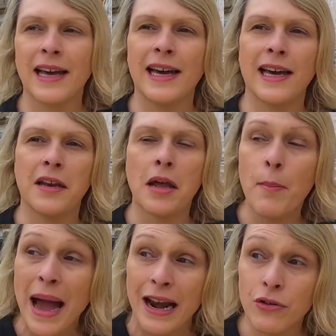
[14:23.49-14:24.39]
and
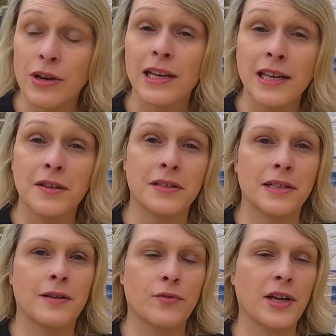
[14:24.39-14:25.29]
apparently the
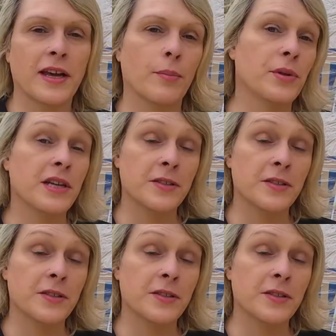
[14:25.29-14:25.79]
delivery company